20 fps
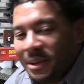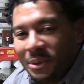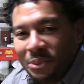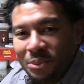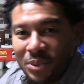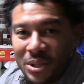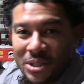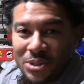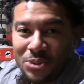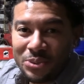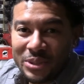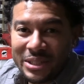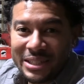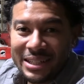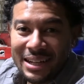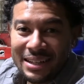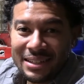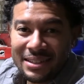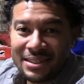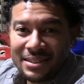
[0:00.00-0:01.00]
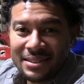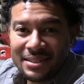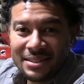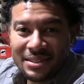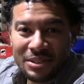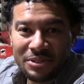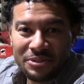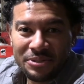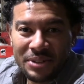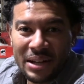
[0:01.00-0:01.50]
Once we kind of
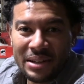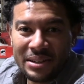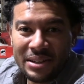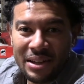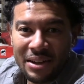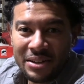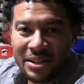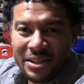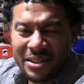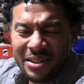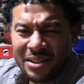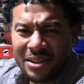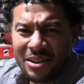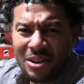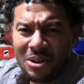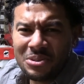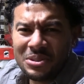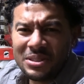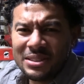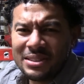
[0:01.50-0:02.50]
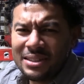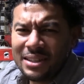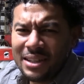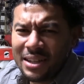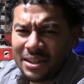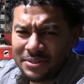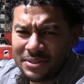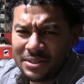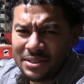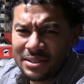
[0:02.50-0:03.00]
found out either coaches
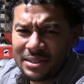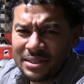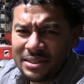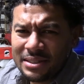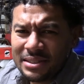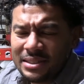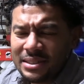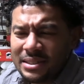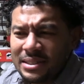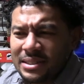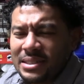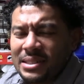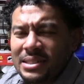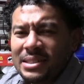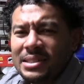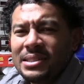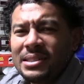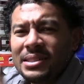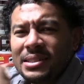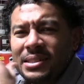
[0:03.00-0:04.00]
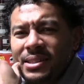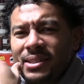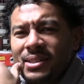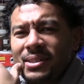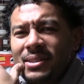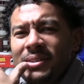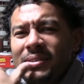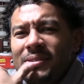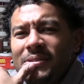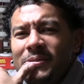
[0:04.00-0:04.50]
left,
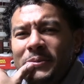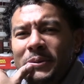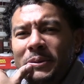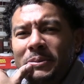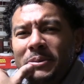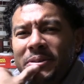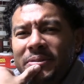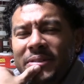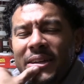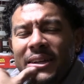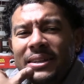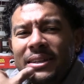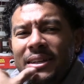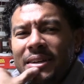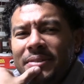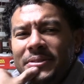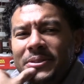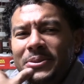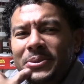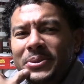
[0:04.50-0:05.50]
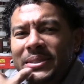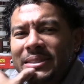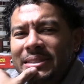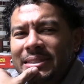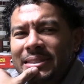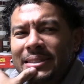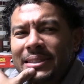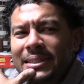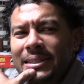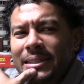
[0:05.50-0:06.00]
I don't remember if they left or went to
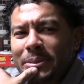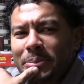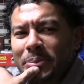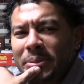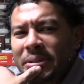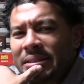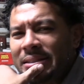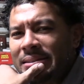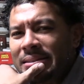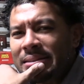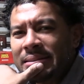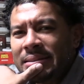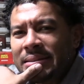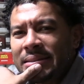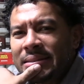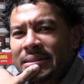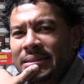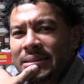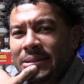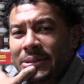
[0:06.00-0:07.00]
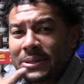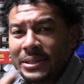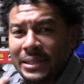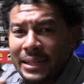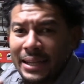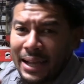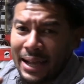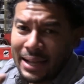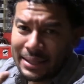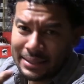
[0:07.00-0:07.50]
sleep. Or
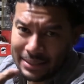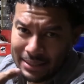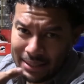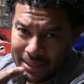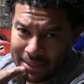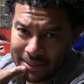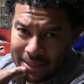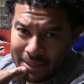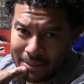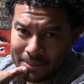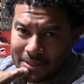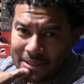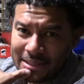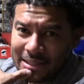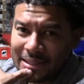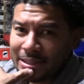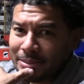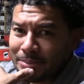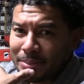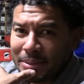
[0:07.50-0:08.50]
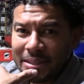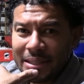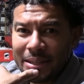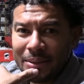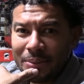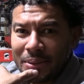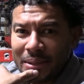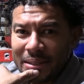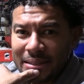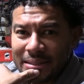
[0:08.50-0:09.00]
they acted like they was asleep, but they
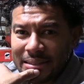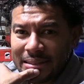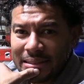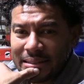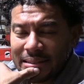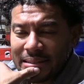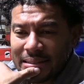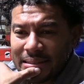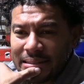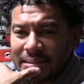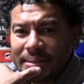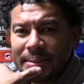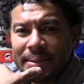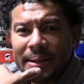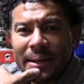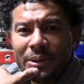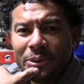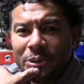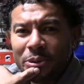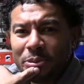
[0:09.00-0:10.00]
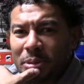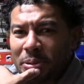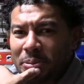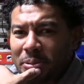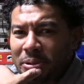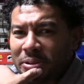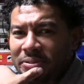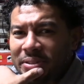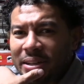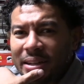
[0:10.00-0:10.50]
wasn't. So I don't
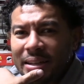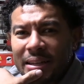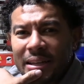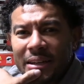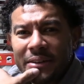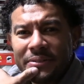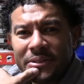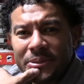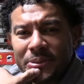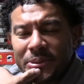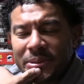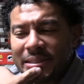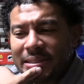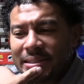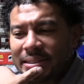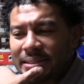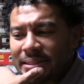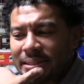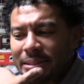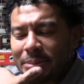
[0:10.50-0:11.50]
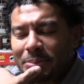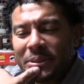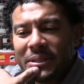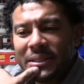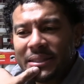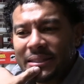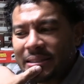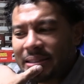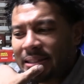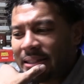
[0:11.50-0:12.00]
remember if they left or went to sleep.
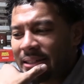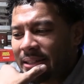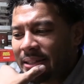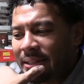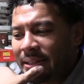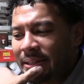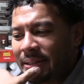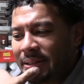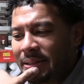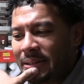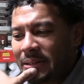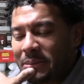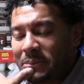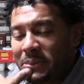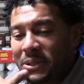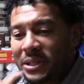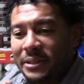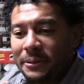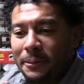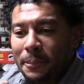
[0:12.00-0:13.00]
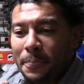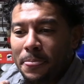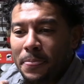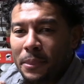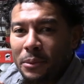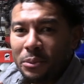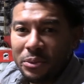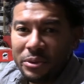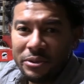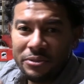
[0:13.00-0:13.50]
But
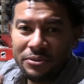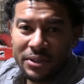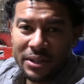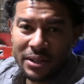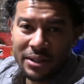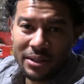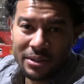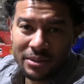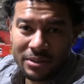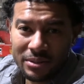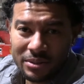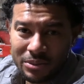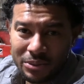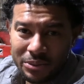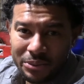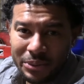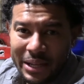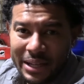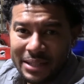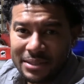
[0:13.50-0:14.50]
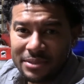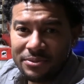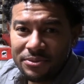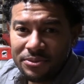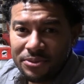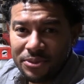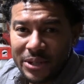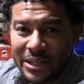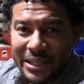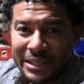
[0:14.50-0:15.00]
we figured we had some
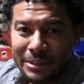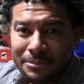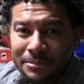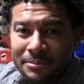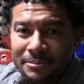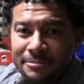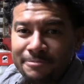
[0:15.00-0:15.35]
freedom.